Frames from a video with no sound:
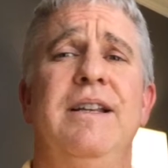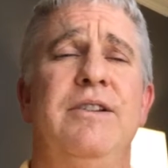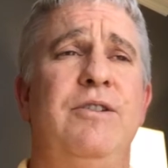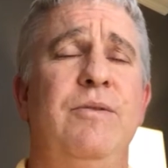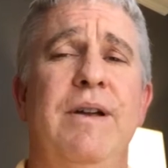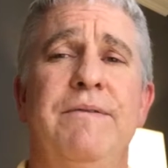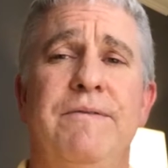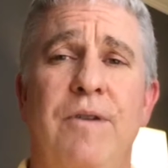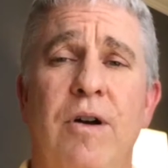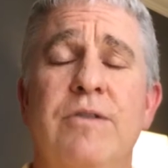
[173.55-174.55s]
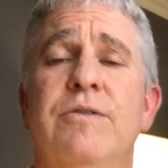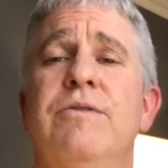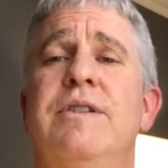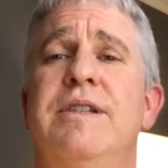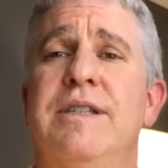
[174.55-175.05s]
that you have
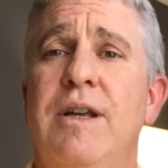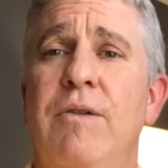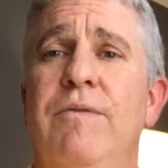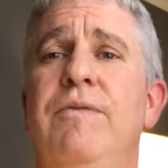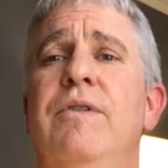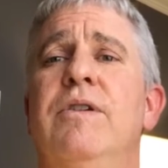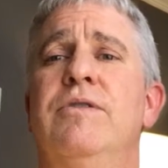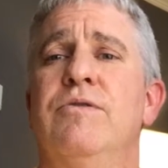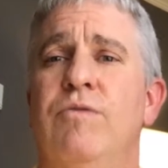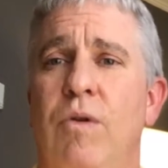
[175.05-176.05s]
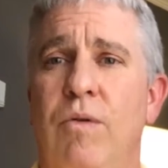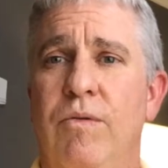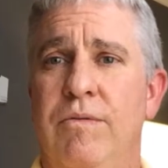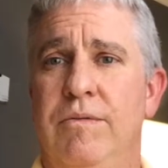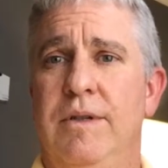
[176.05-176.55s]
fostered self-control.